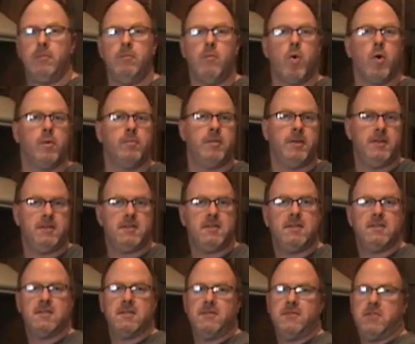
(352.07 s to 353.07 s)
of more
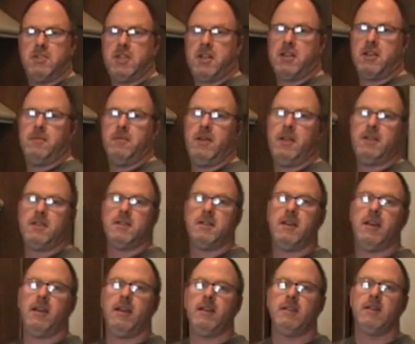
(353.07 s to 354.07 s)
pieces of chicken meat
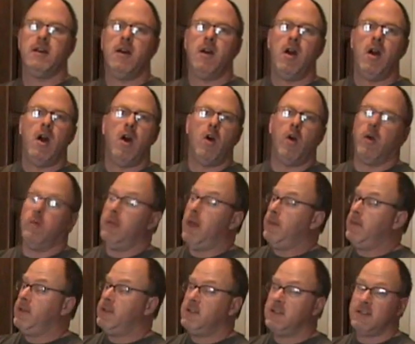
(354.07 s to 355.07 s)
to eat, or
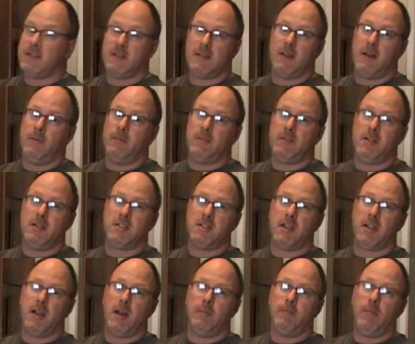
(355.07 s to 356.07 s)
maybe just
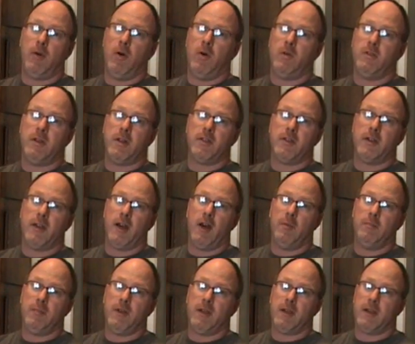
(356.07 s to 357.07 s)
dishing up a whole nother
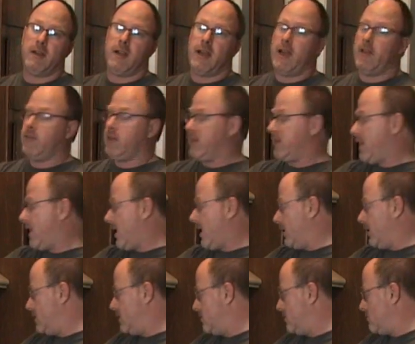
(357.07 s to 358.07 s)
helping and having
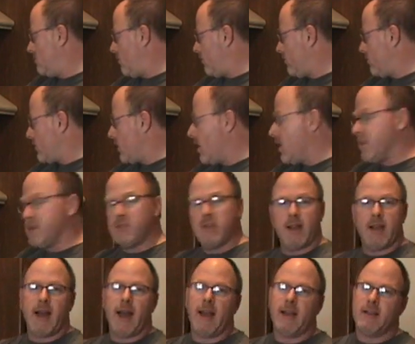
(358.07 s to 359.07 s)
that.
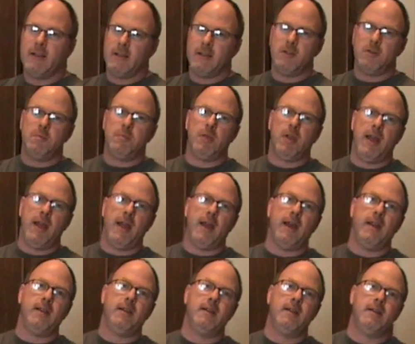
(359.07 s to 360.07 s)
So I got a little
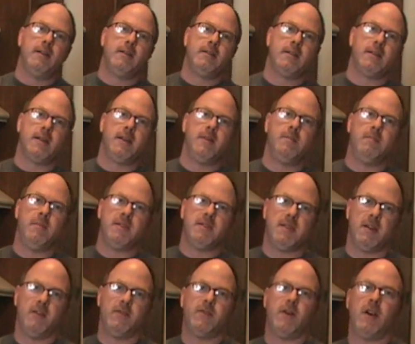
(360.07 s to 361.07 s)
plan to keep
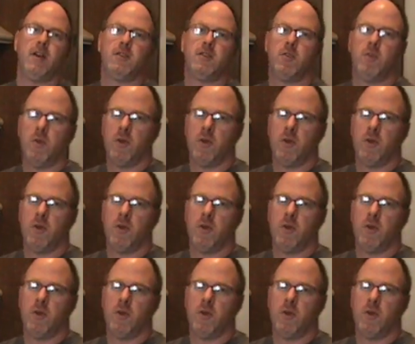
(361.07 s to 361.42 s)
myself on